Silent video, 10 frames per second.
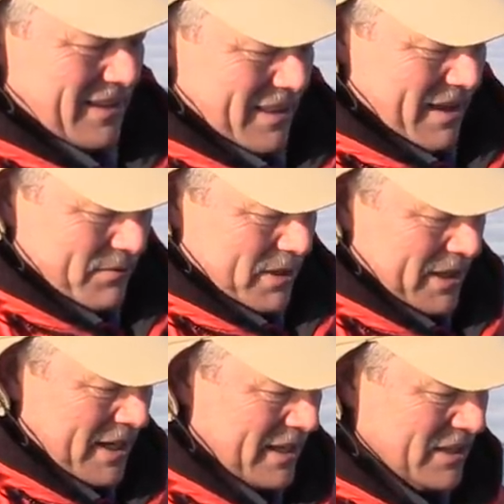That
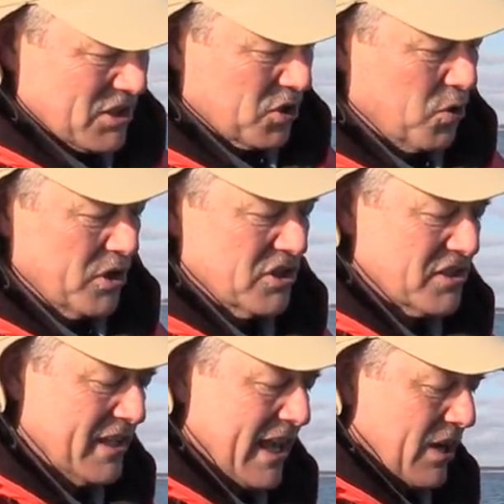one, it's a
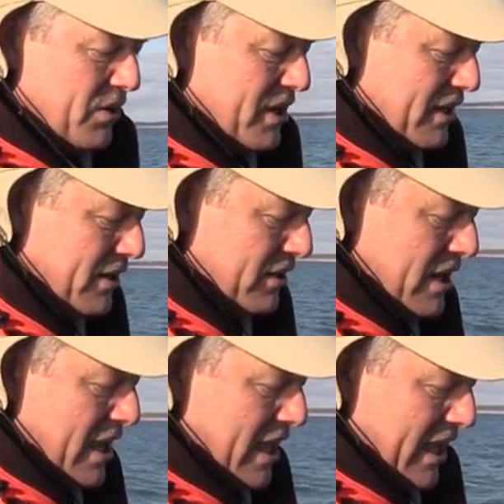gorgeous day out here.
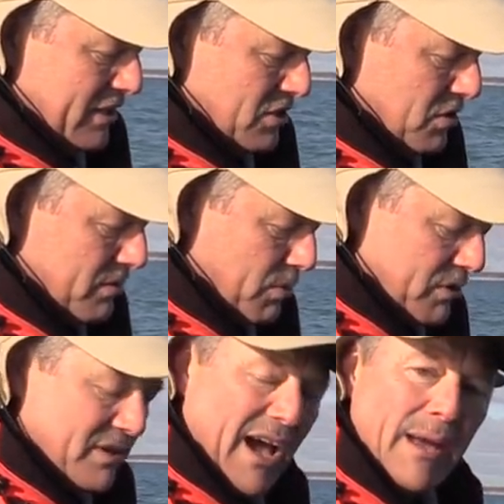And you know, the
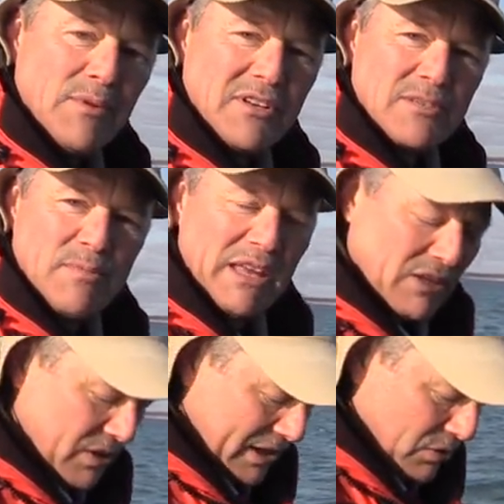more time you can
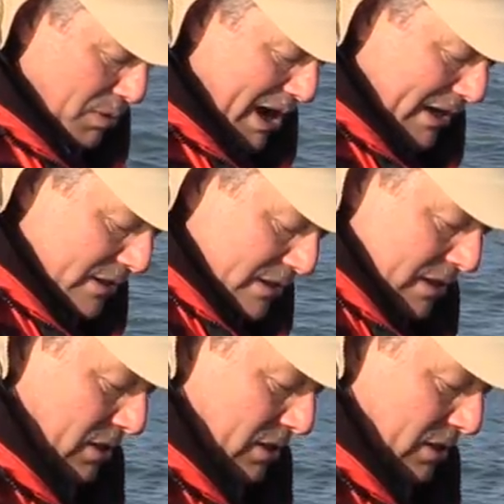spend out on the water,